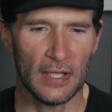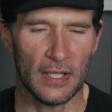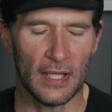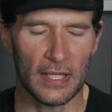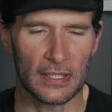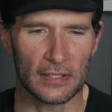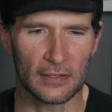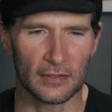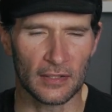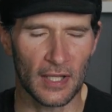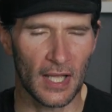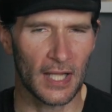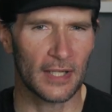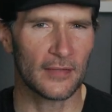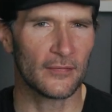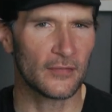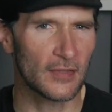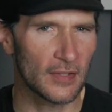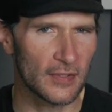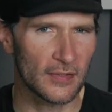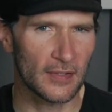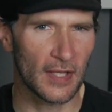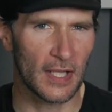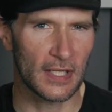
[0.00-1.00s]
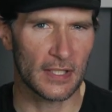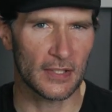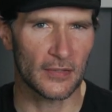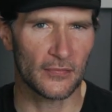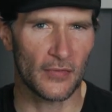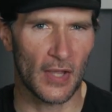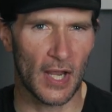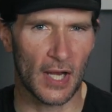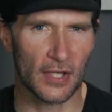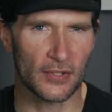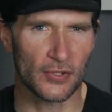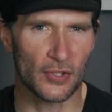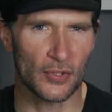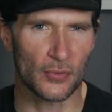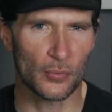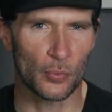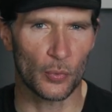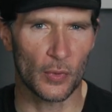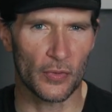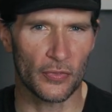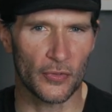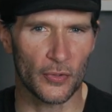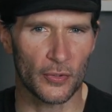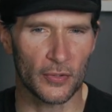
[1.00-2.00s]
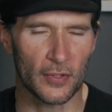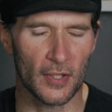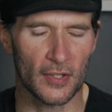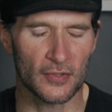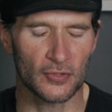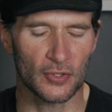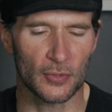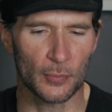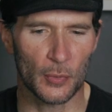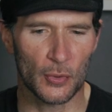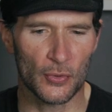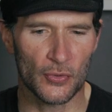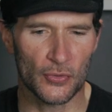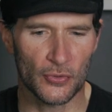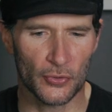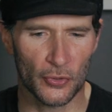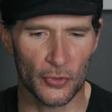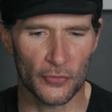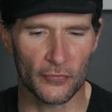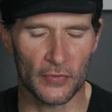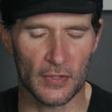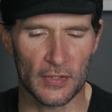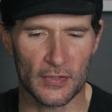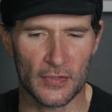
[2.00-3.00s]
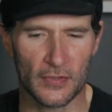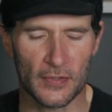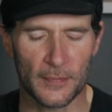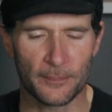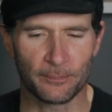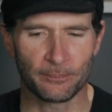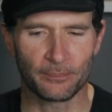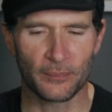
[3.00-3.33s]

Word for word: and a lot of dissatisfaction with their customer service.